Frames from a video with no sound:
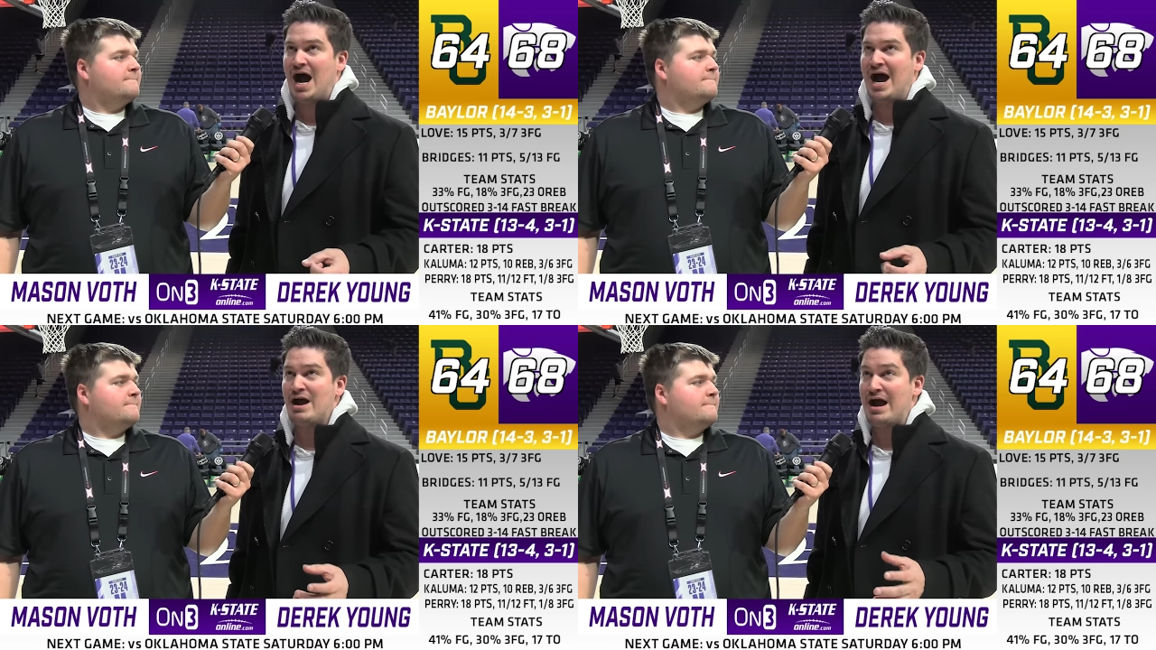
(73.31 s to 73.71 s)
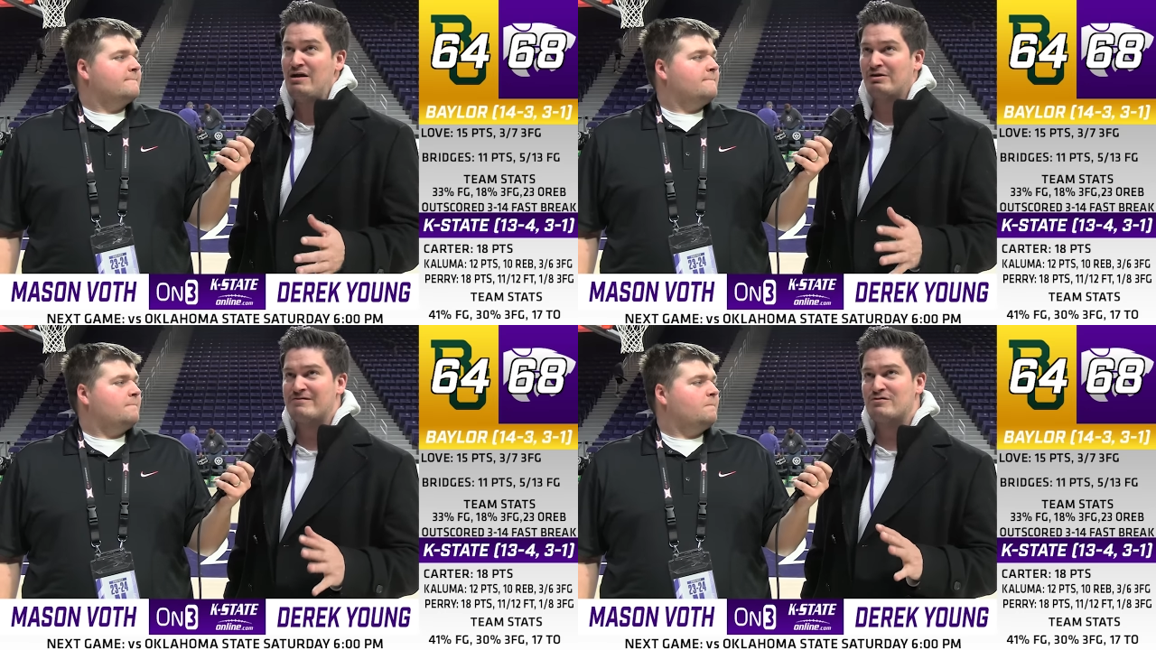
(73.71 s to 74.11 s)
Speaker 1: I, I
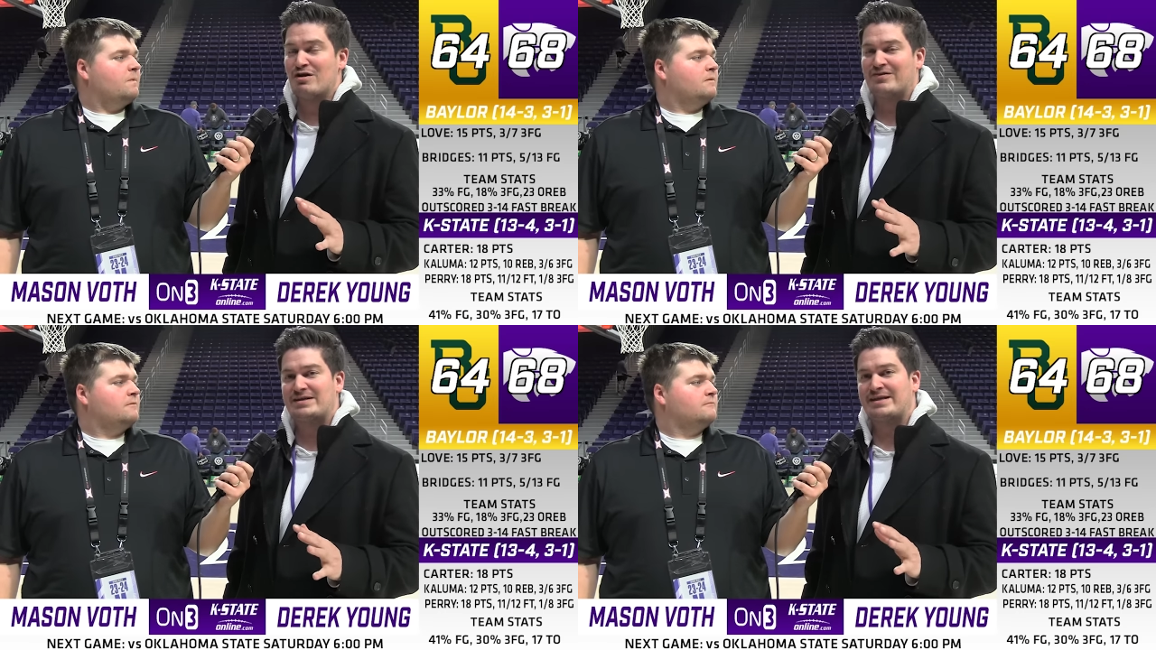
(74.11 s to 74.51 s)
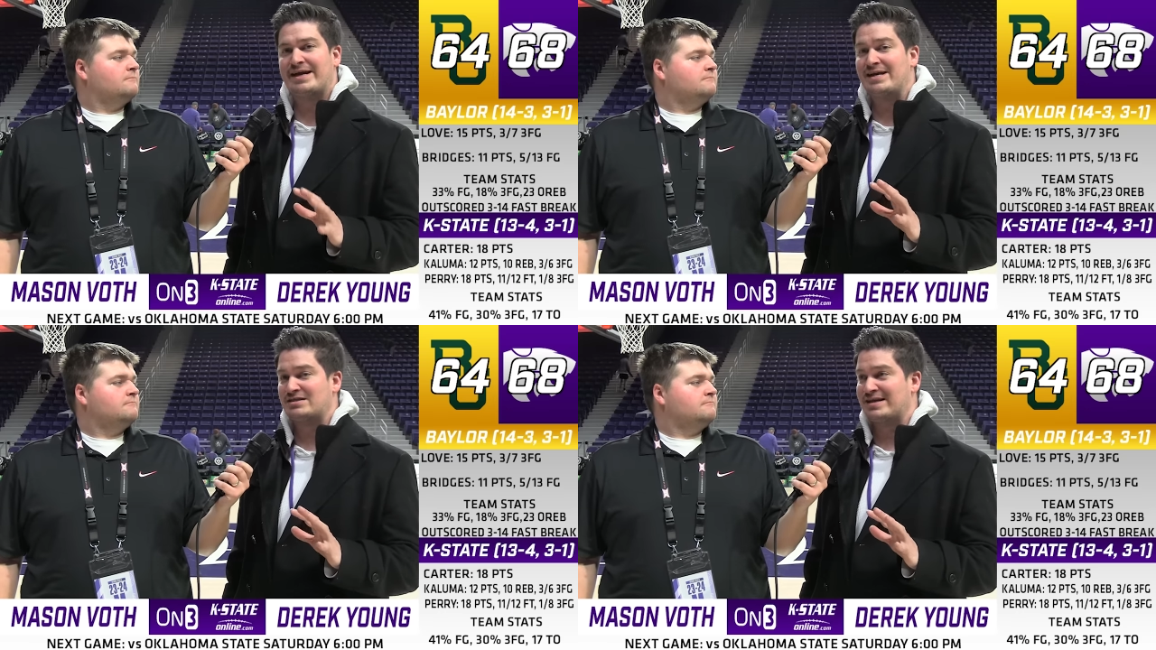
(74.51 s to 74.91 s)
don't even know if I say
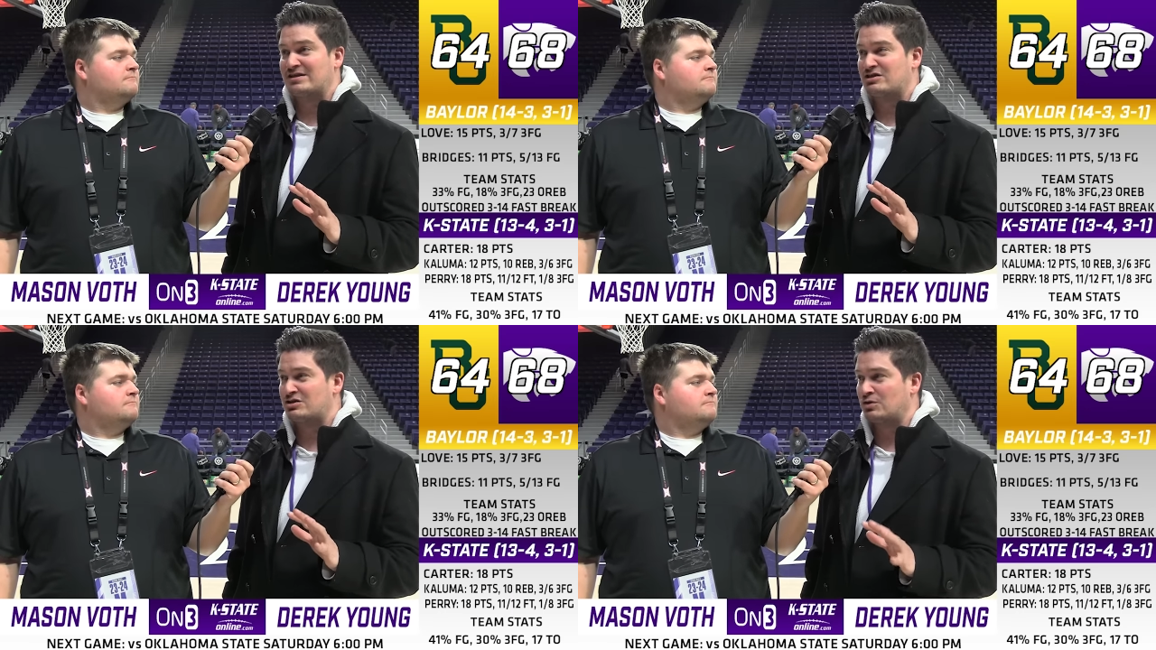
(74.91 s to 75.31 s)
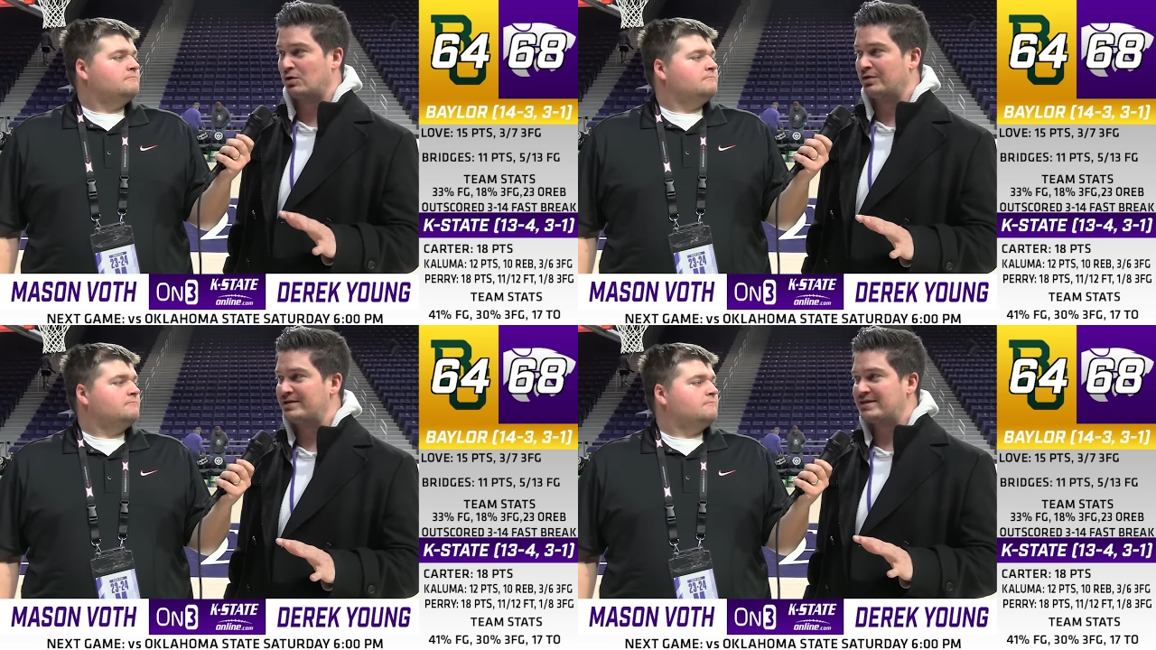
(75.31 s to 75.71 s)
Kansas State
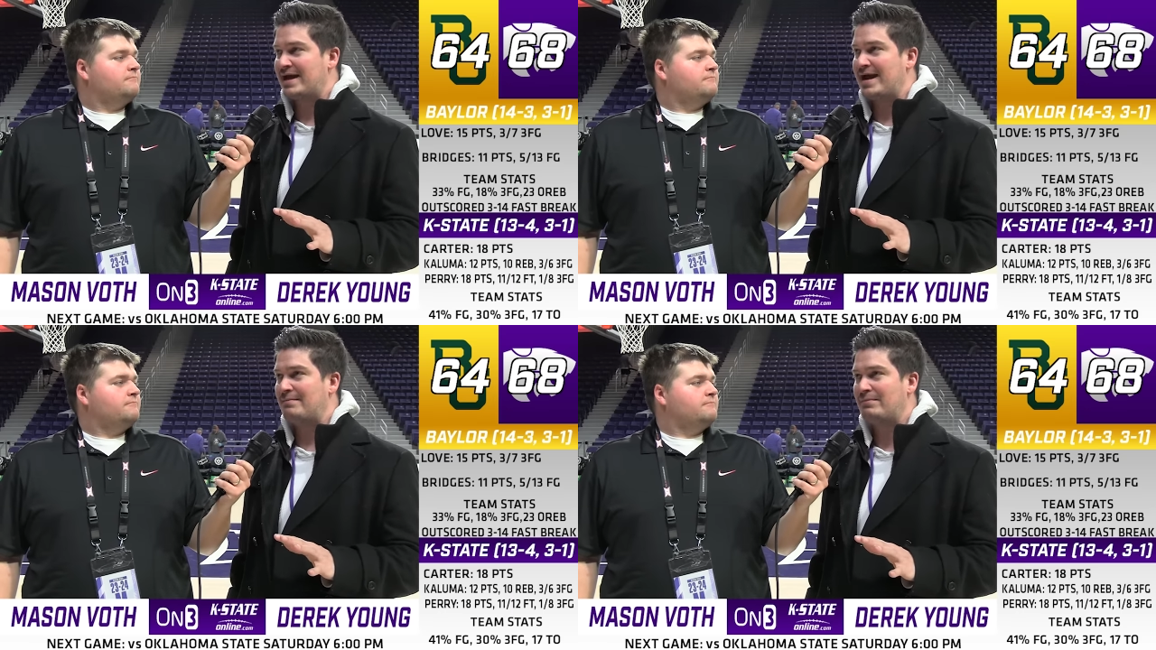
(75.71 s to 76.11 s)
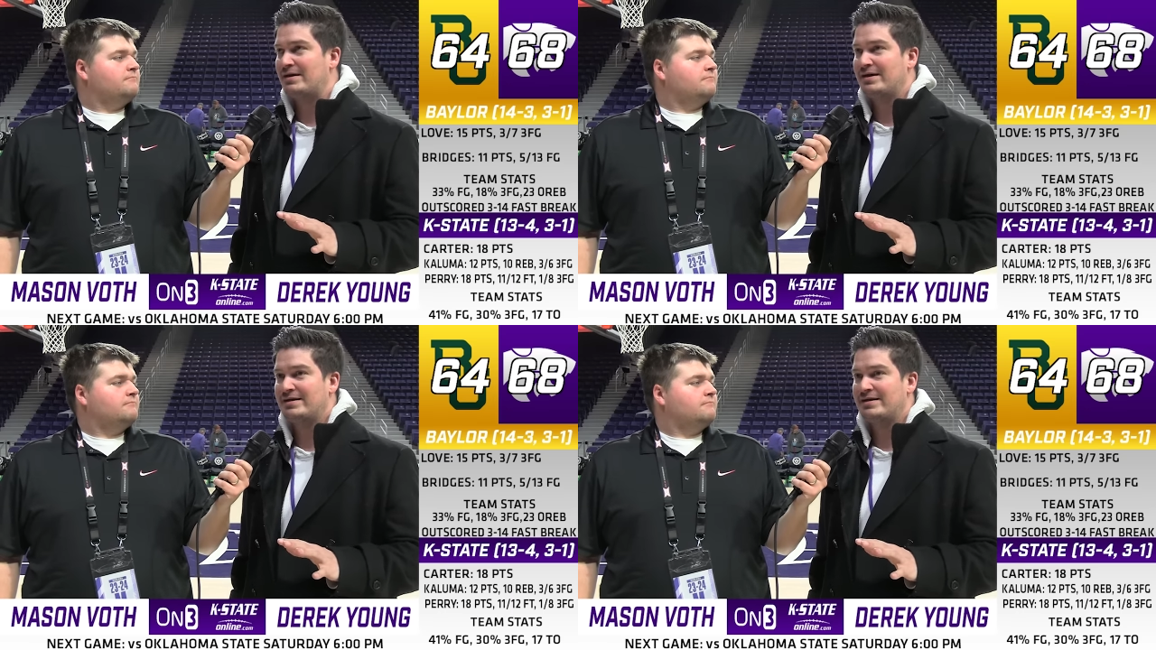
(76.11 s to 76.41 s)
stole this game